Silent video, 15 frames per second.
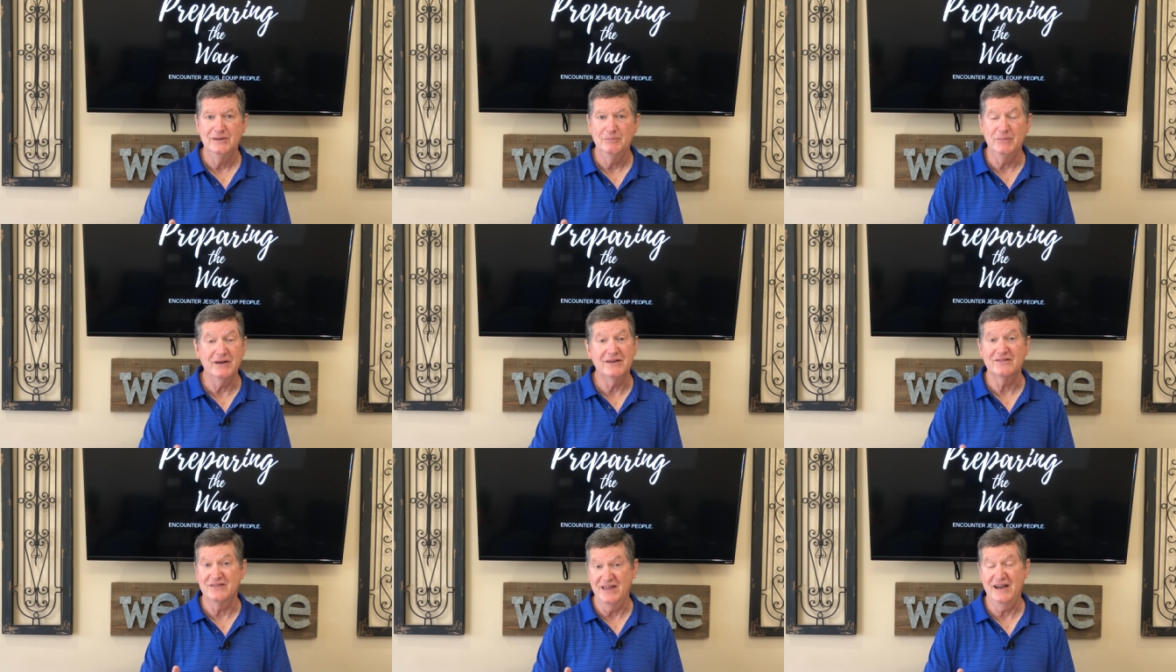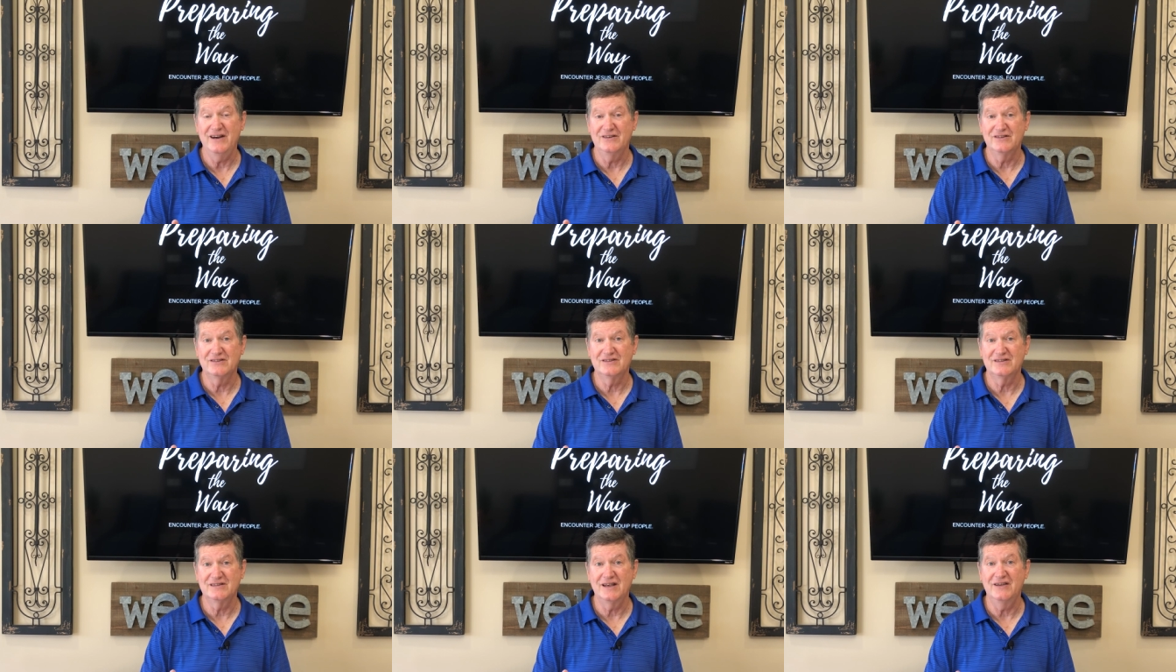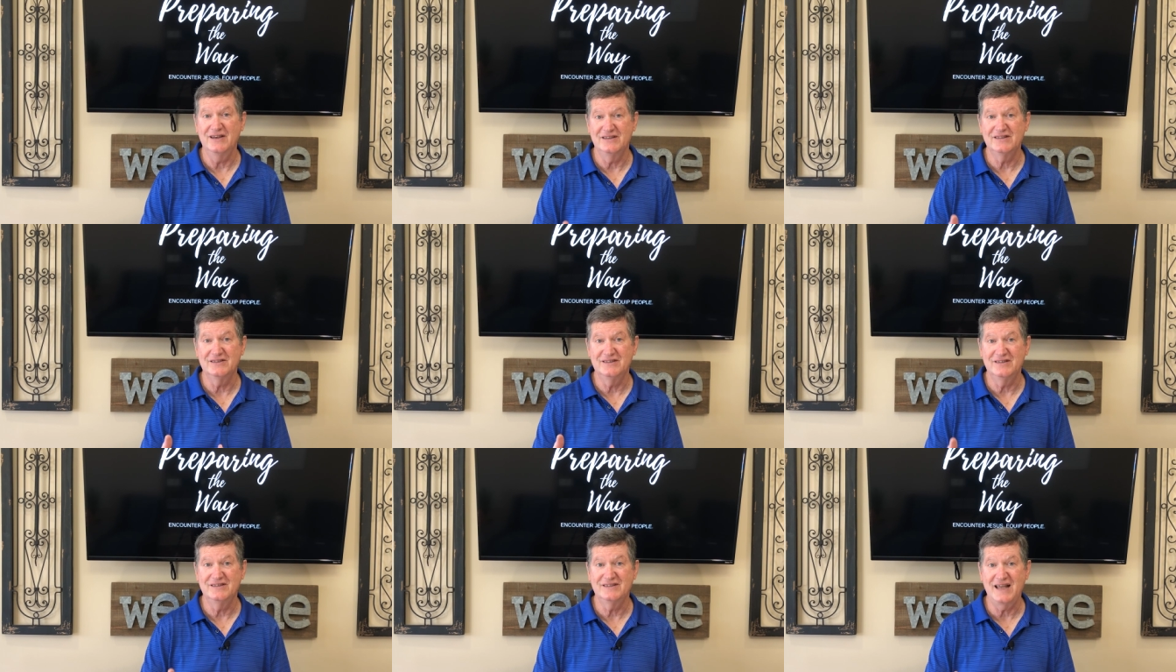but it's there just as it's
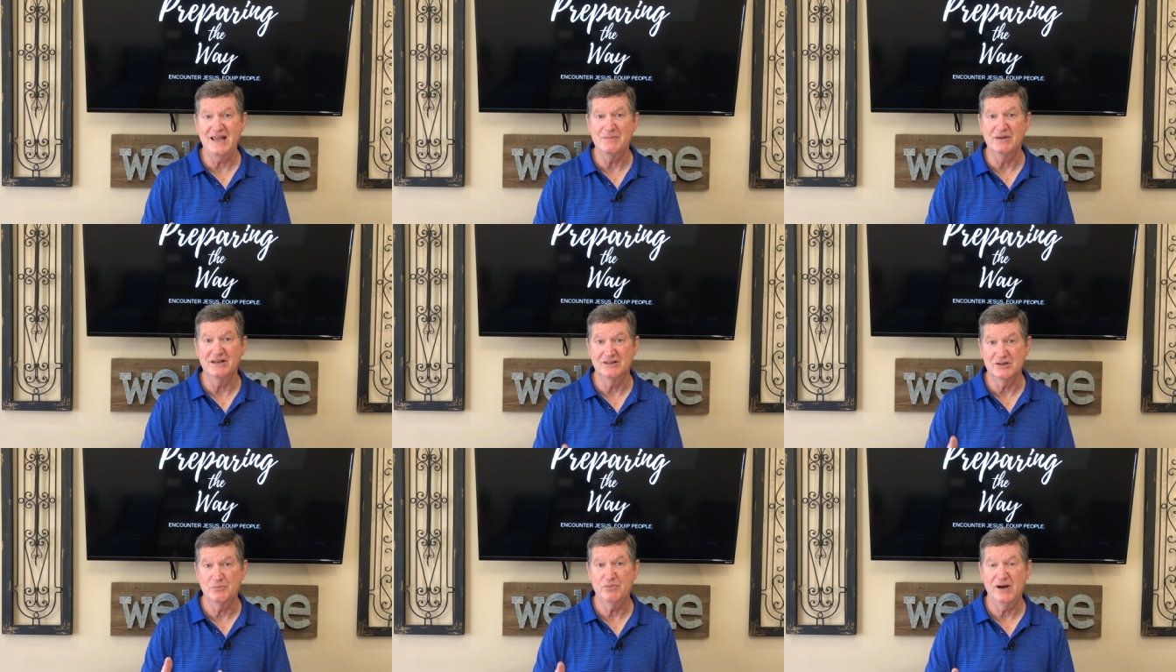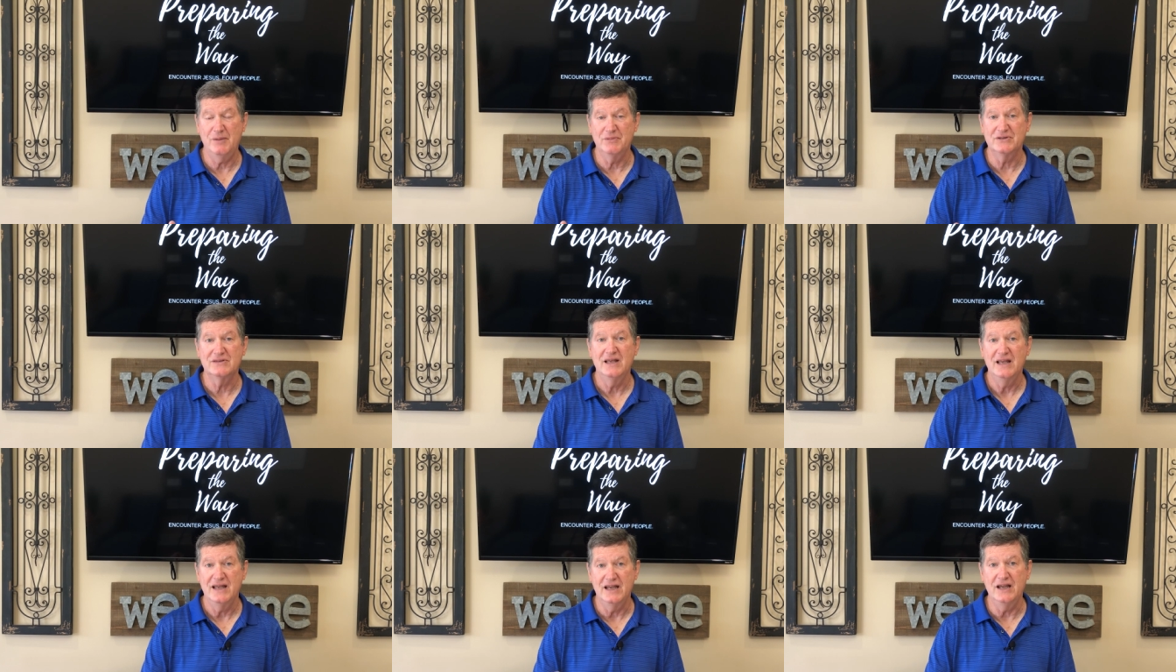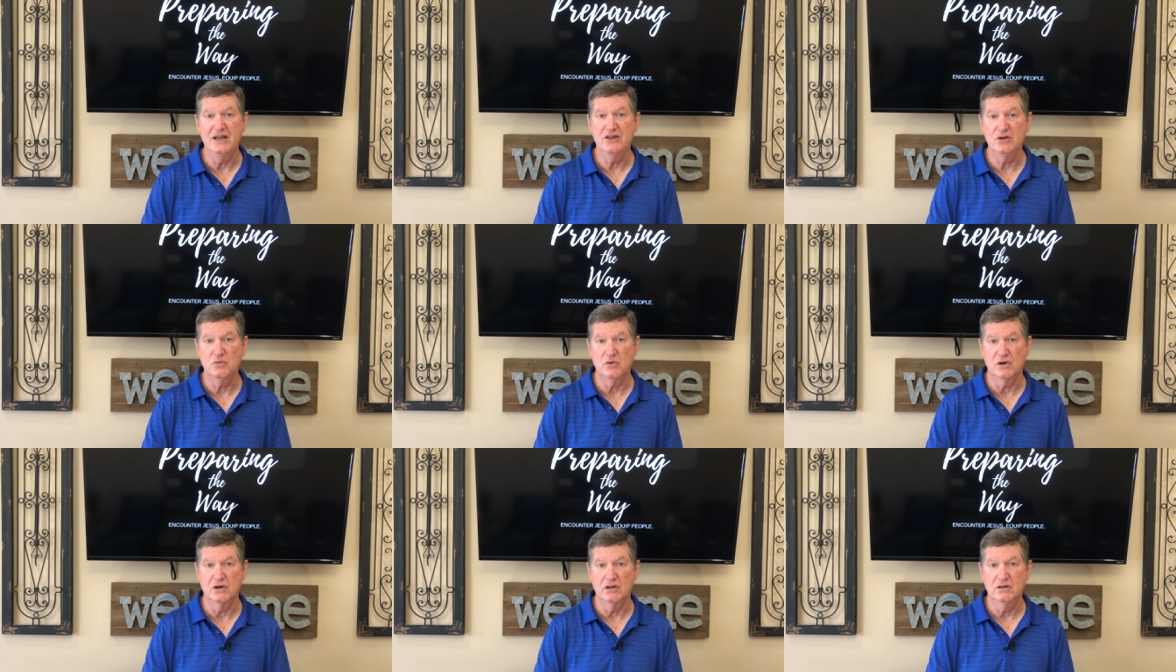a statement, it's a promise. In the
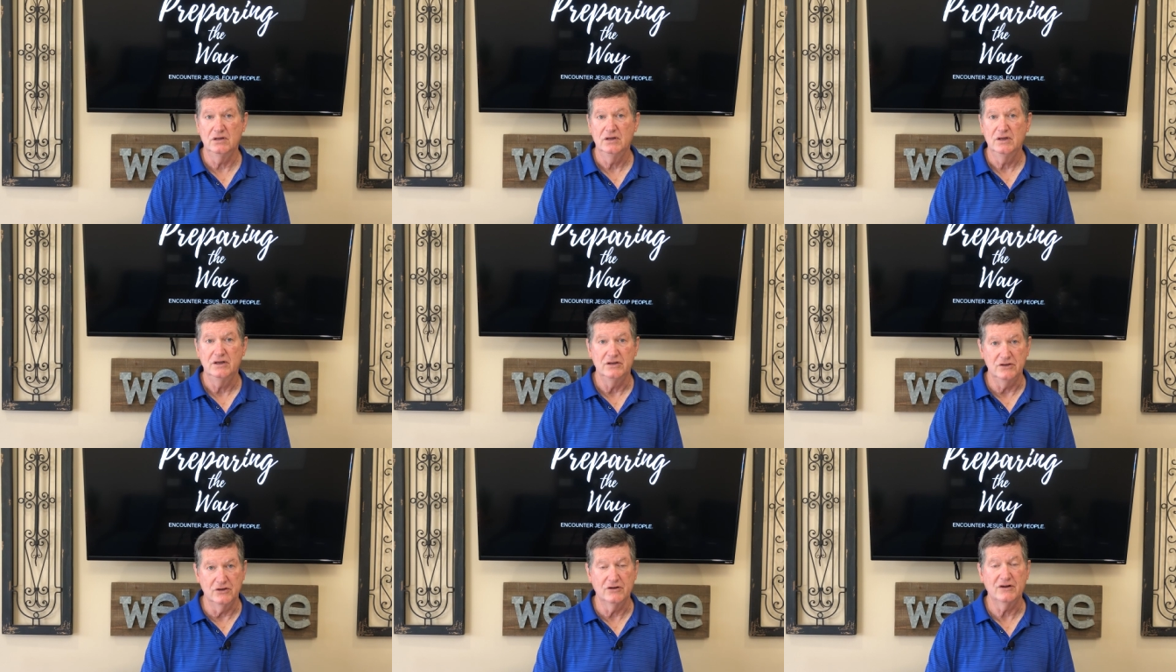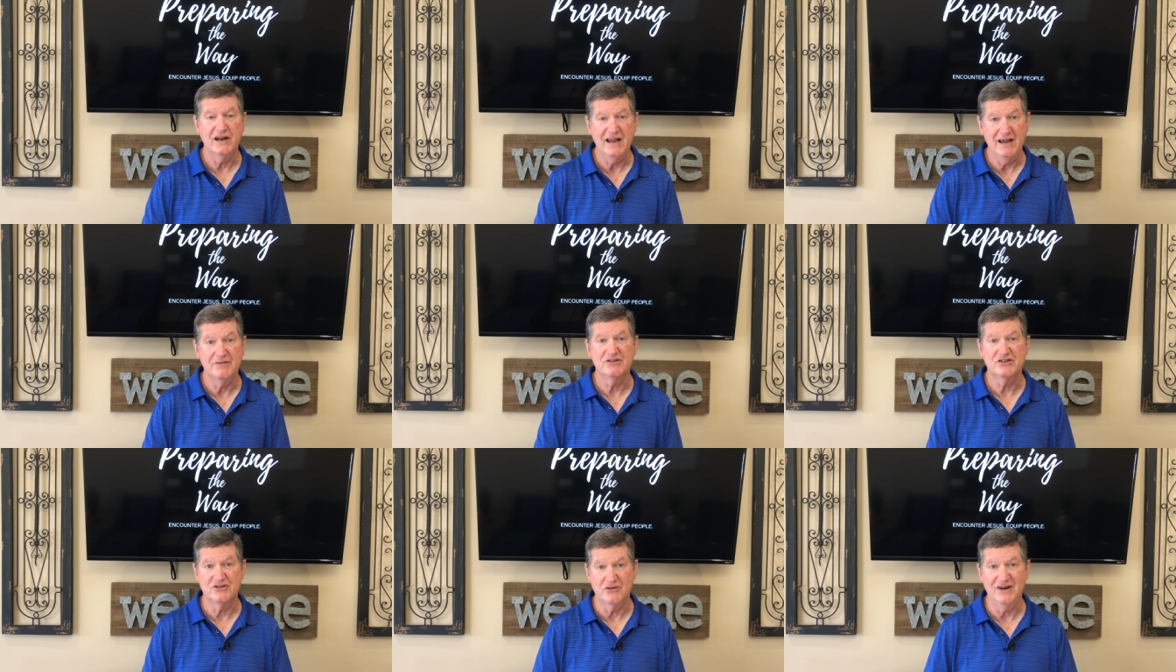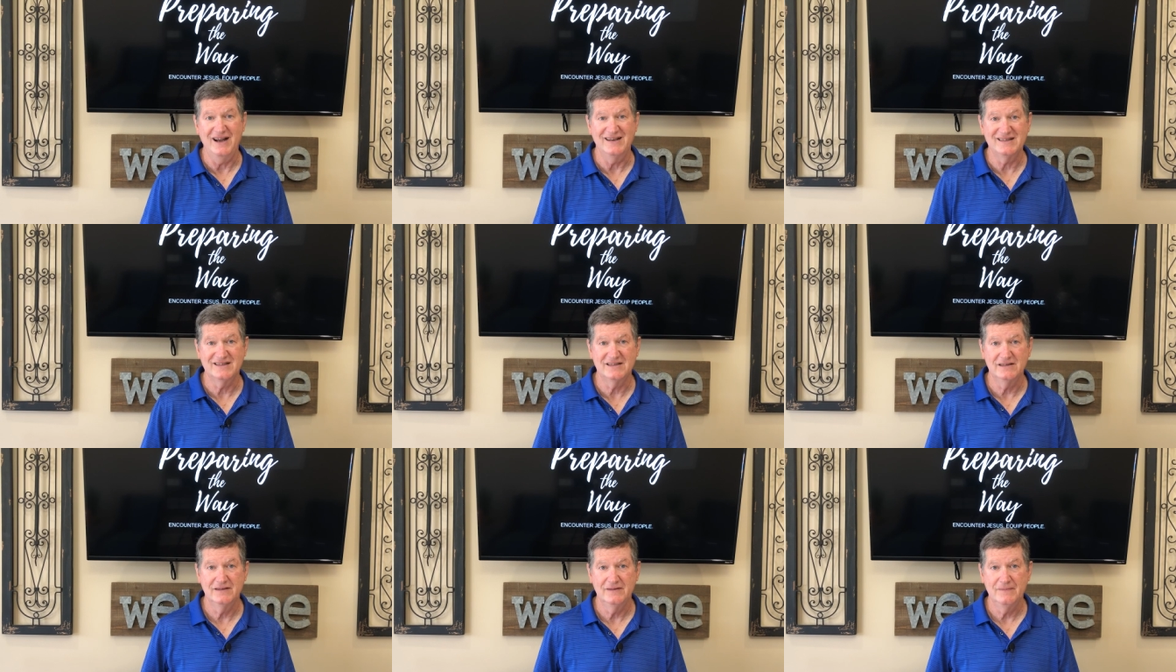world, you're going to have
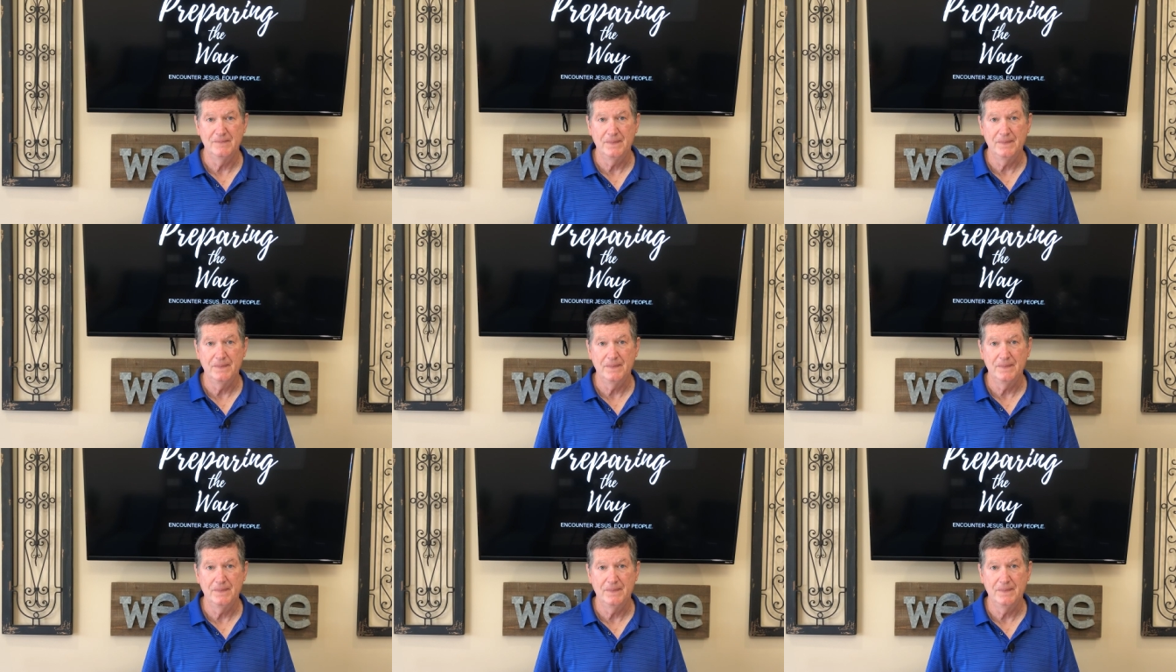stress.